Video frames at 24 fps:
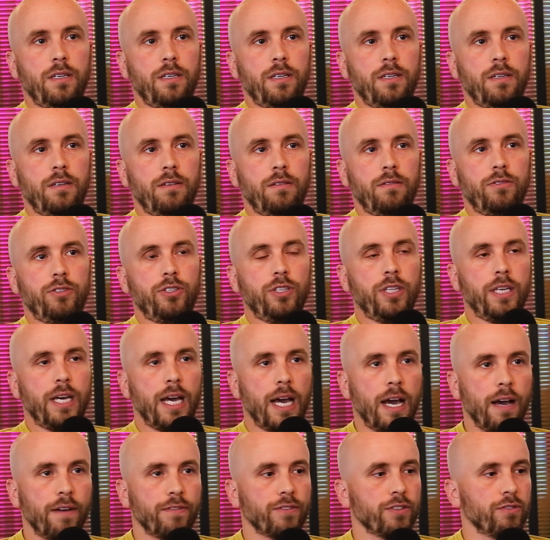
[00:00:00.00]
Do they
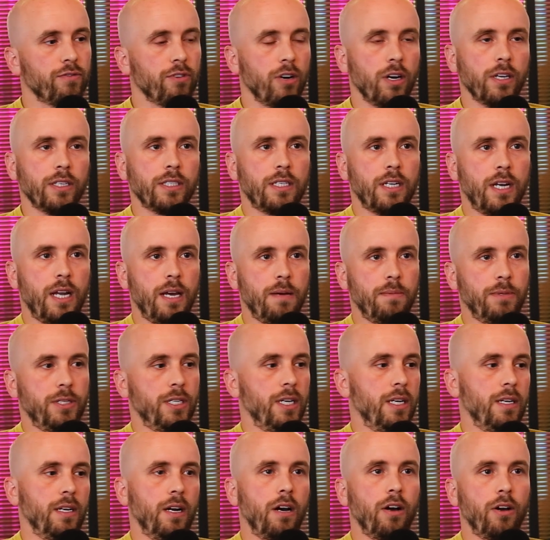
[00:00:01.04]
have to write a disclaimer
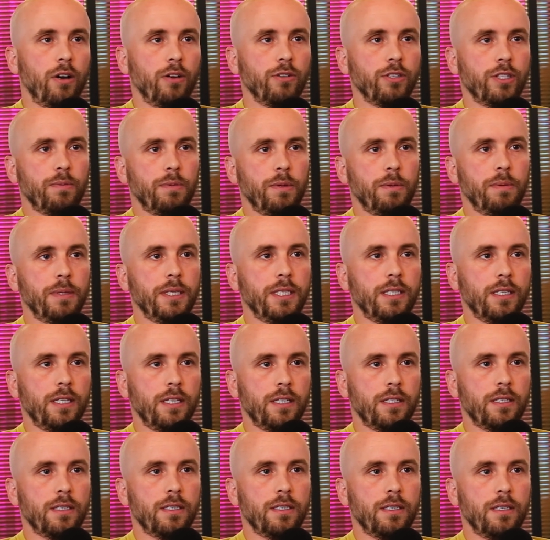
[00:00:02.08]
saying, I own some of the
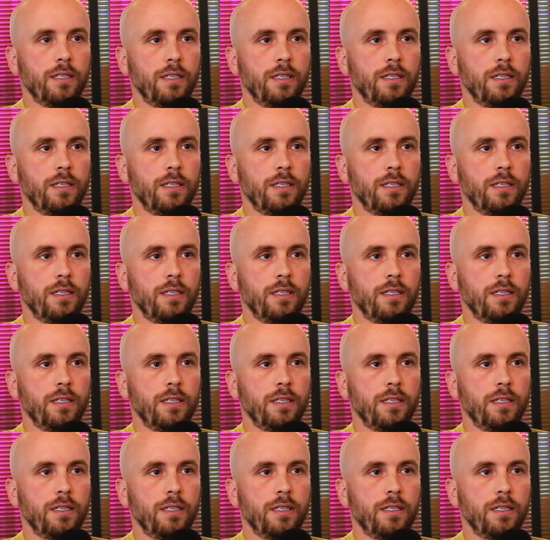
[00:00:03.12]
business?